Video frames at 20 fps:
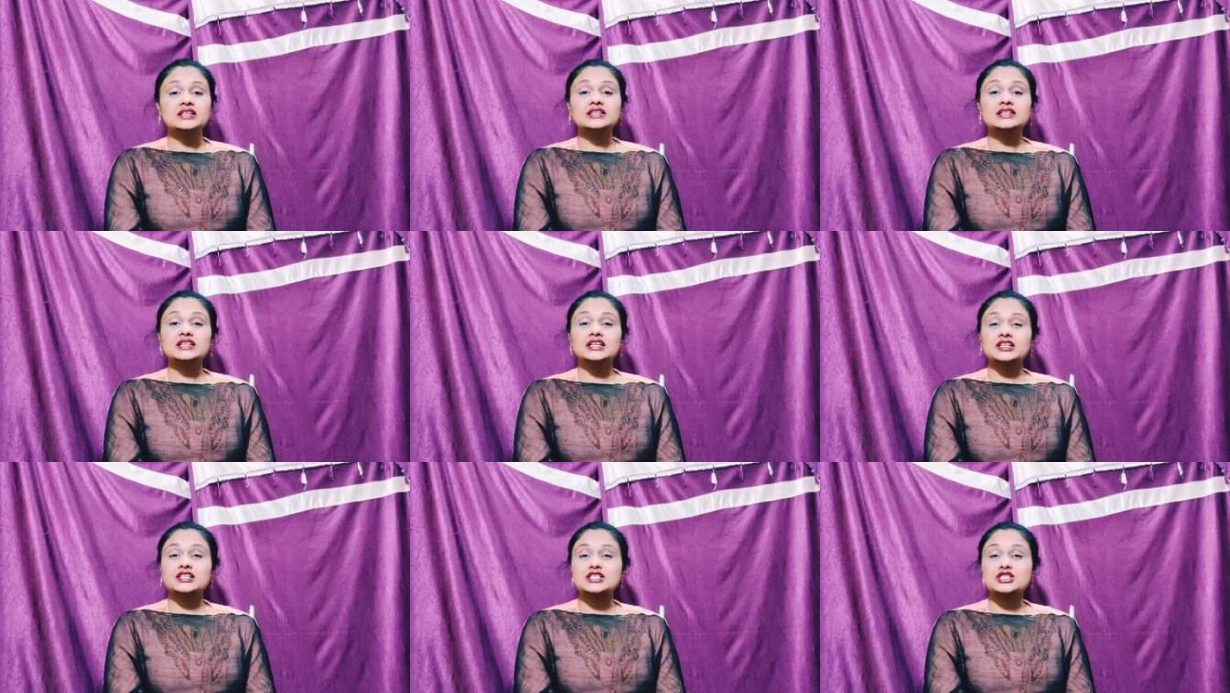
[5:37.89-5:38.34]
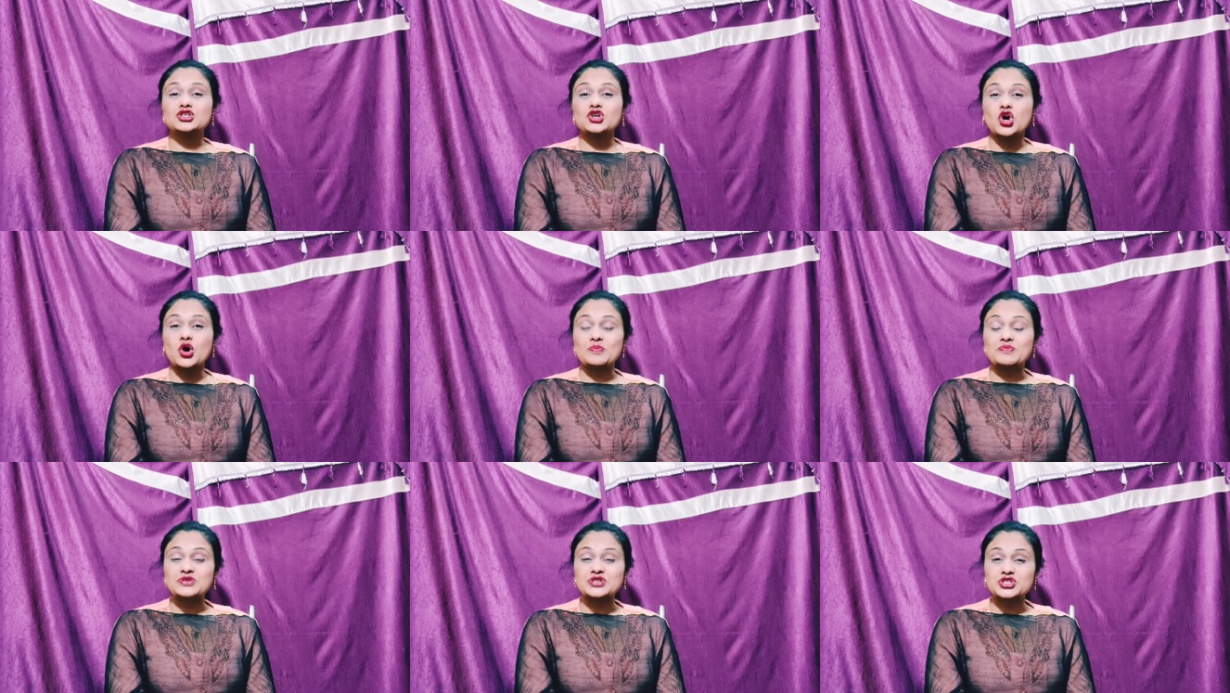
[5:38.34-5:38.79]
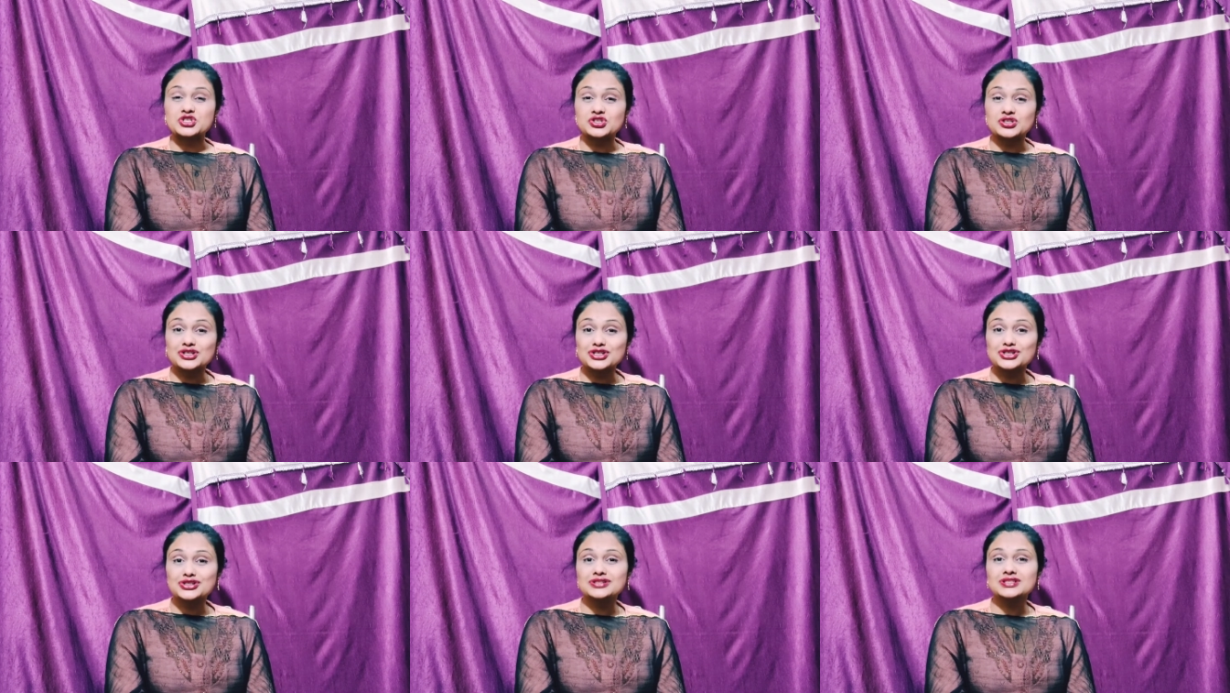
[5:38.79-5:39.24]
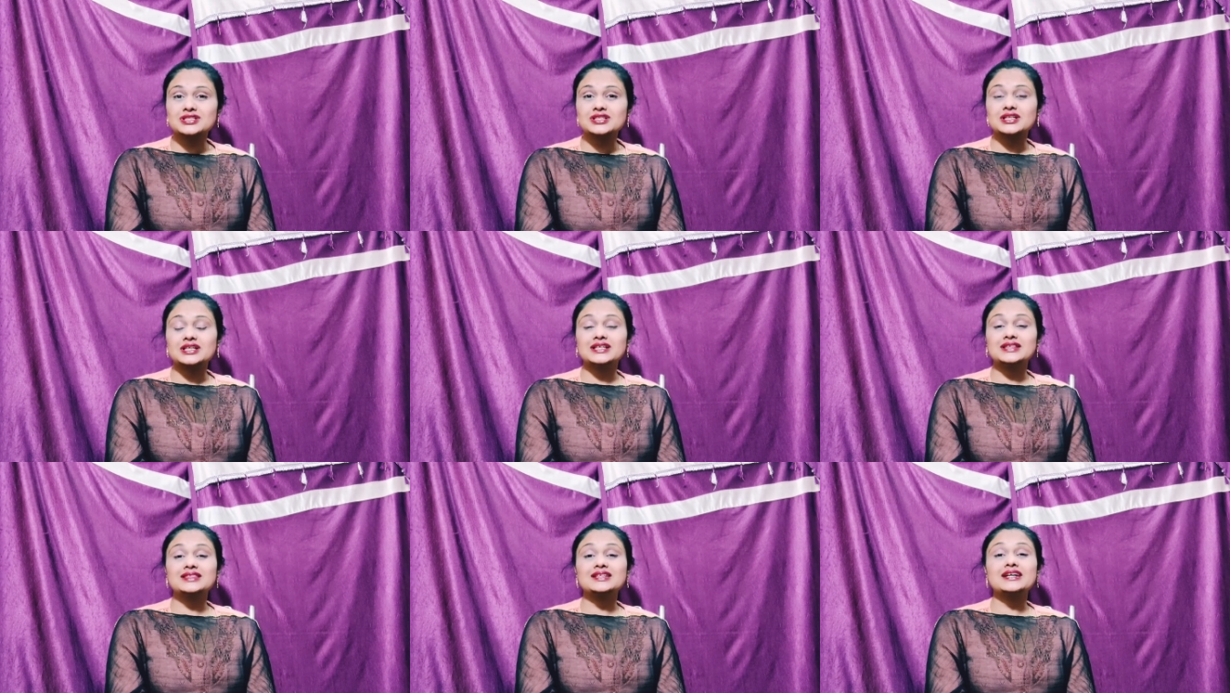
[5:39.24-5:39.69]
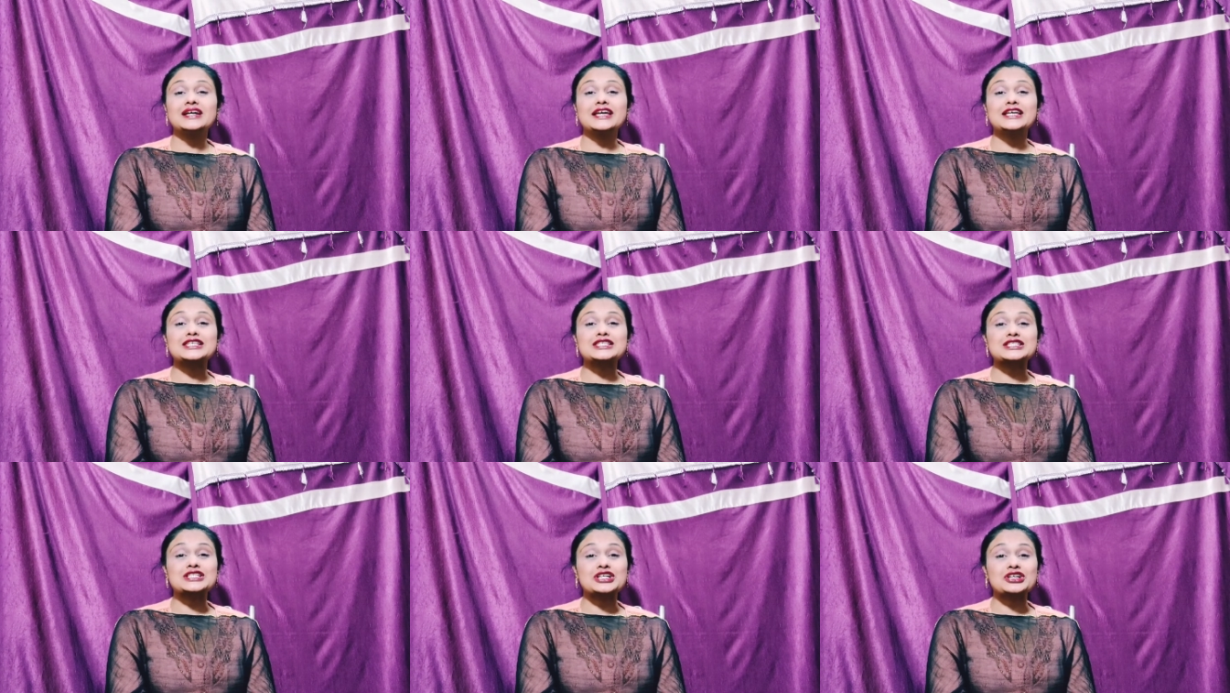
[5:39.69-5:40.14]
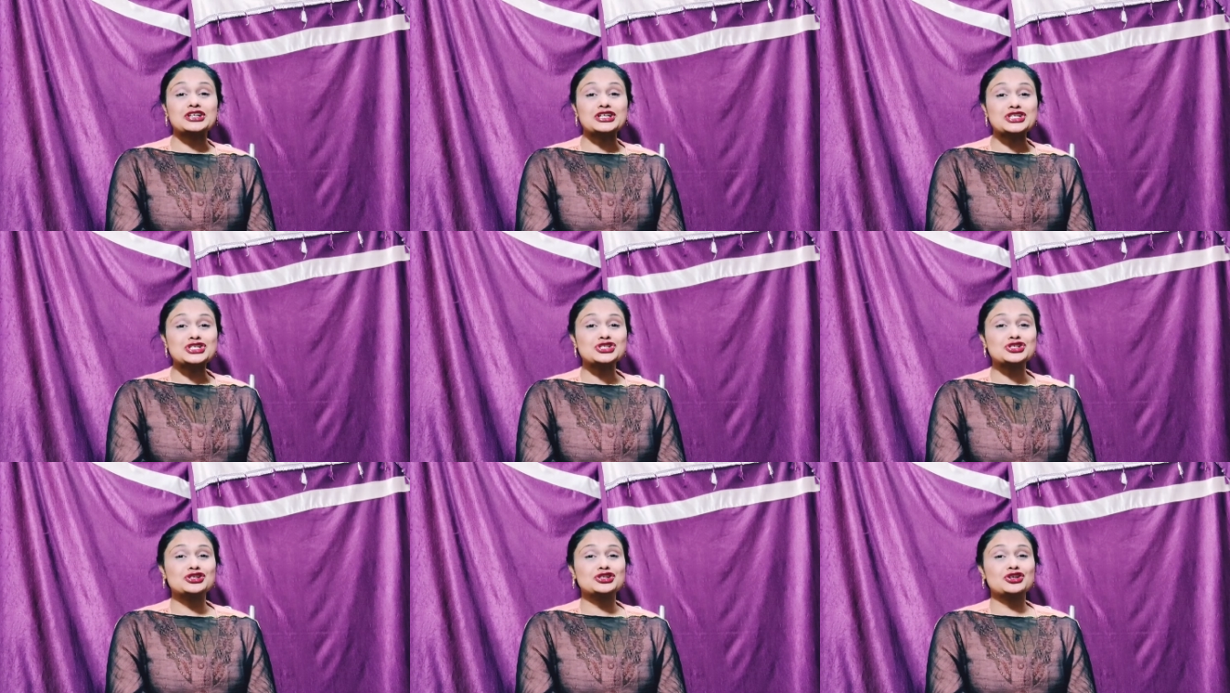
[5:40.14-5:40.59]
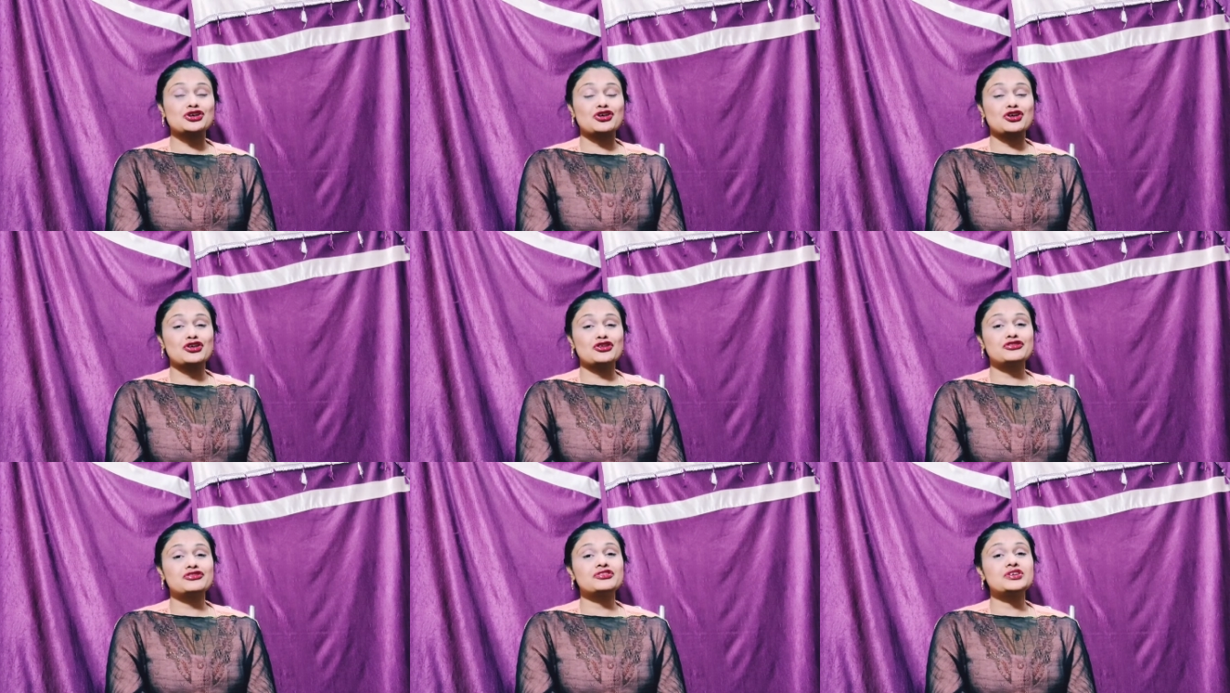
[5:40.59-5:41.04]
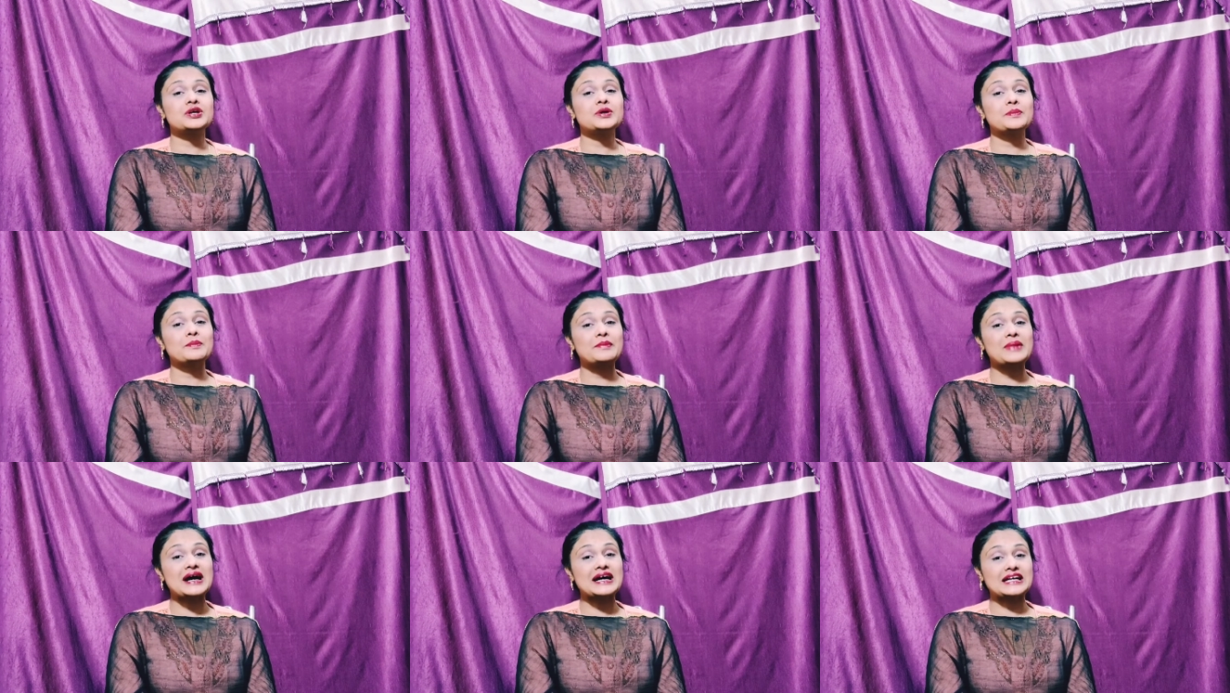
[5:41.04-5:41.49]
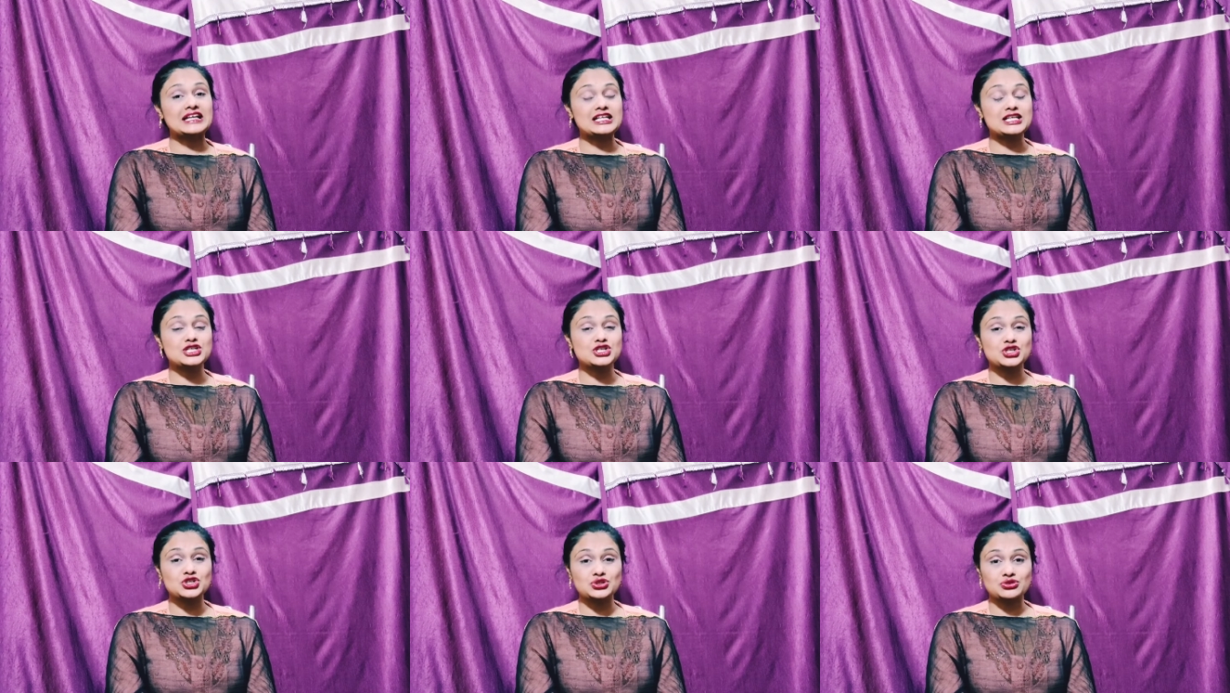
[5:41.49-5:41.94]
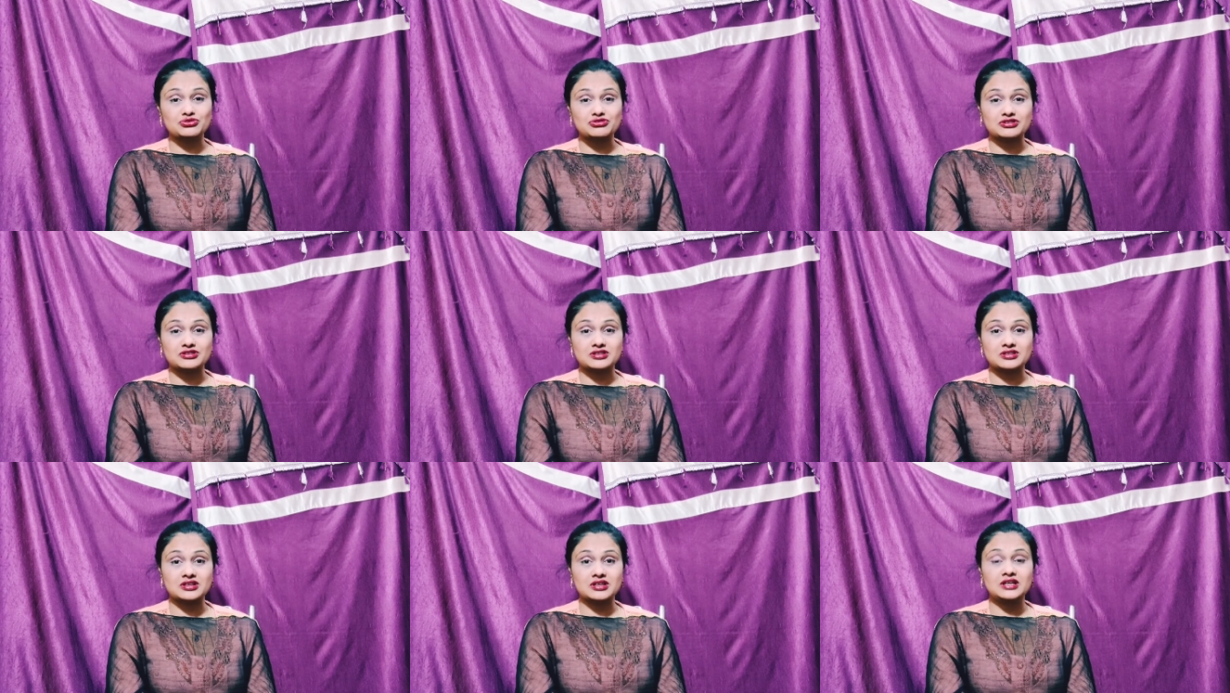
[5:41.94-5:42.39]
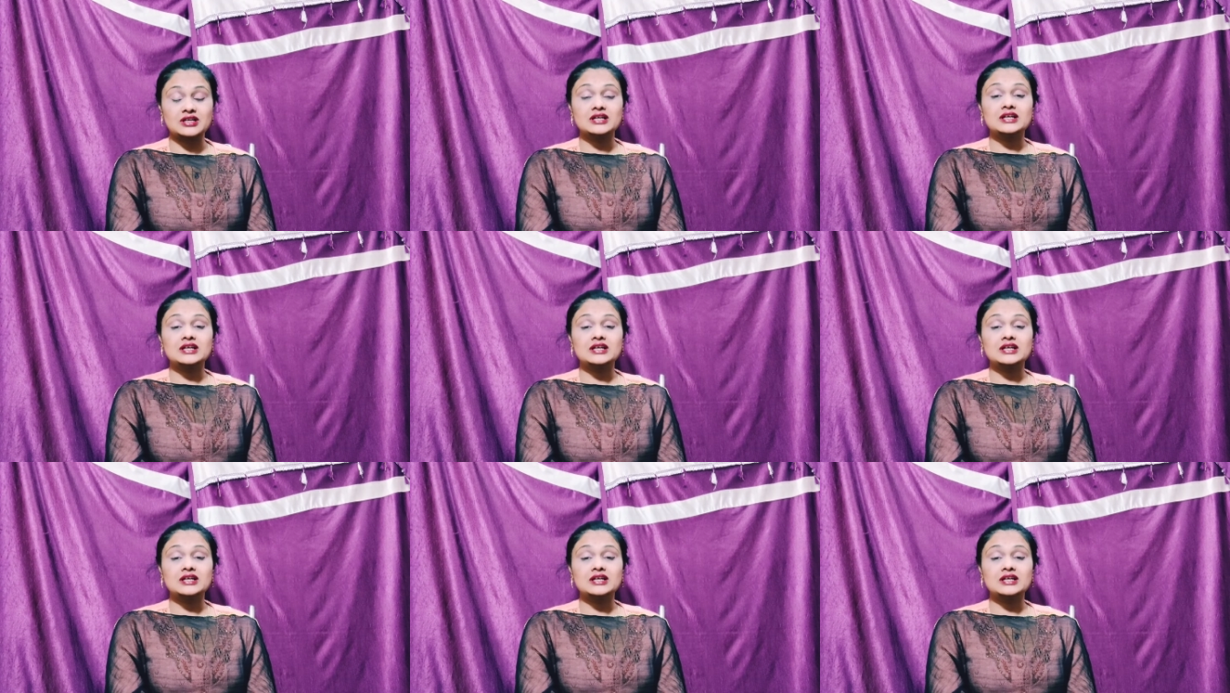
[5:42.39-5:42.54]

There is obstruction in the excretion of bile juice.